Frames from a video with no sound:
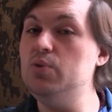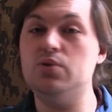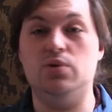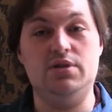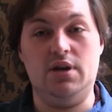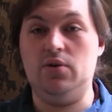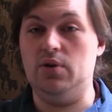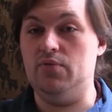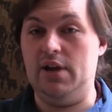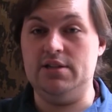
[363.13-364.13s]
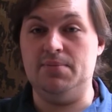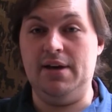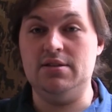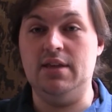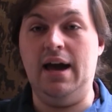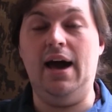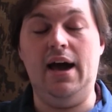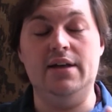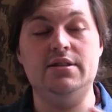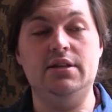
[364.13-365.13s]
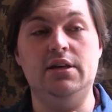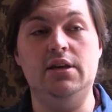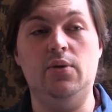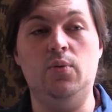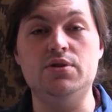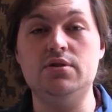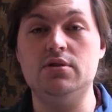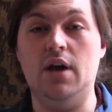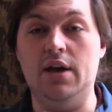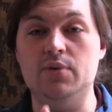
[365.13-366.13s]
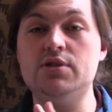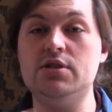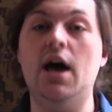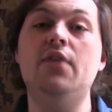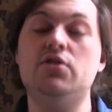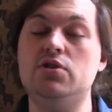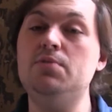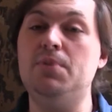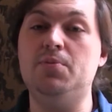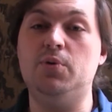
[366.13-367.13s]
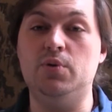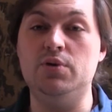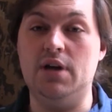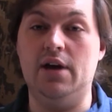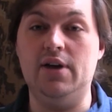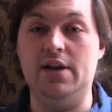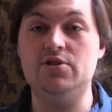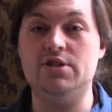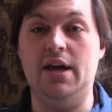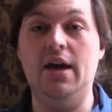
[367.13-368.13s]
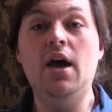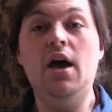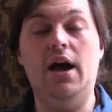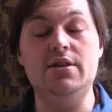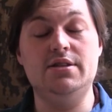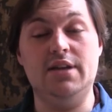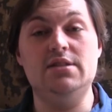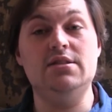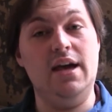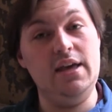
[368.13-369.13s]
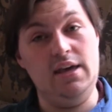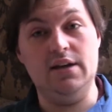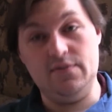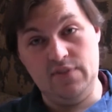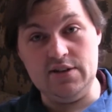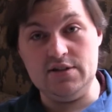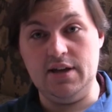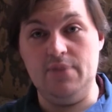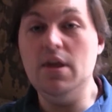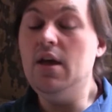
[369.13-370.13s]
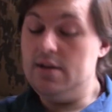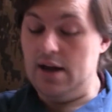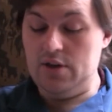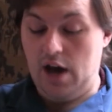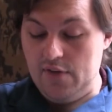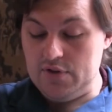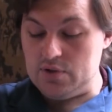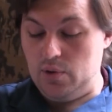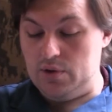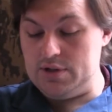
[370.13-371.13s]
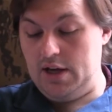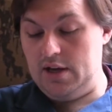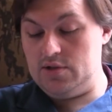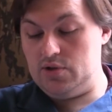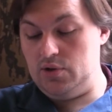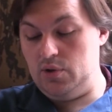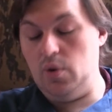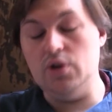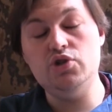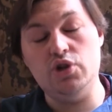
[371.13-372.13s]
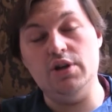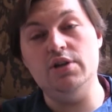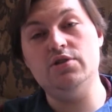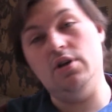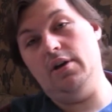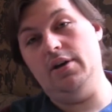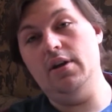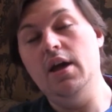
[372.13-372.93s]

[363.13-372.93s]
sources that are related back to that, as it was served to 2 people who diary entered it and stated that he had invented it. Now, the other source is to Johnny Solon.